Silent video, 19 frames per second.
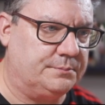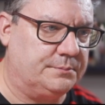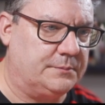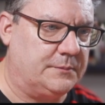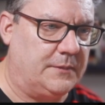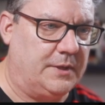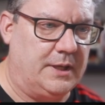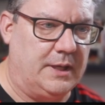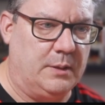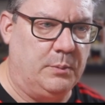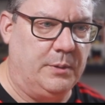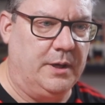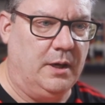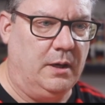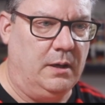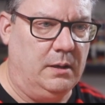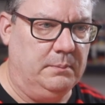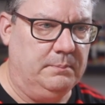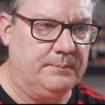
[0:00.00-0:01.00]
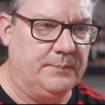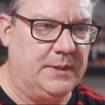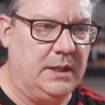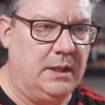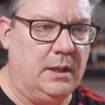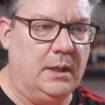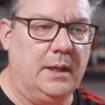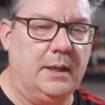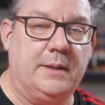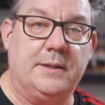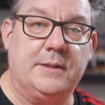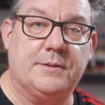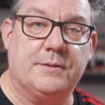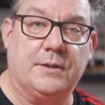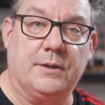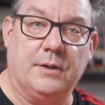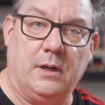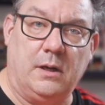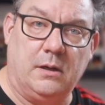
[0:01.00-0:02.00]
There we are. It is
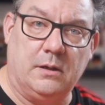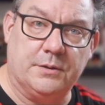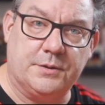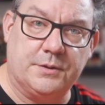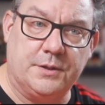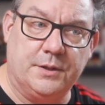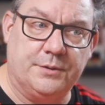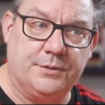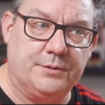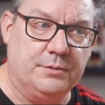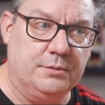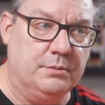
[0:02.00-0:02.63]
going to ask us to